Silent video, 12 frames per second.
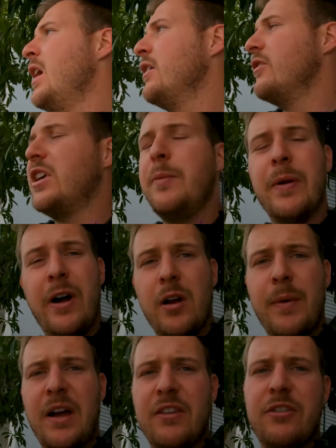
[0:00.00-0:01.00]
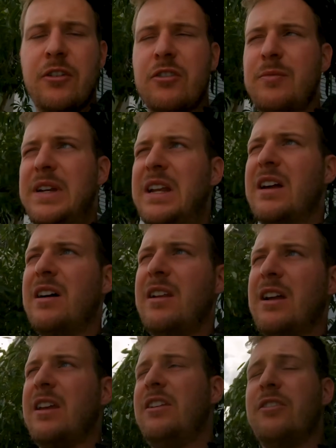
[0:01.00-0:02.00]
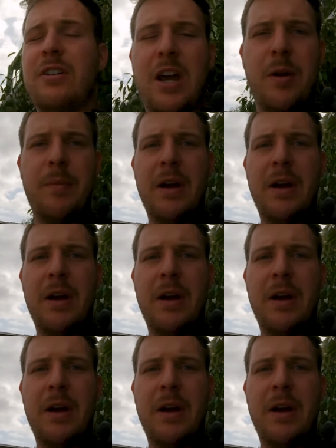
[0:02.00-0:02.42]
So keep an eye on my other social media like Instagram.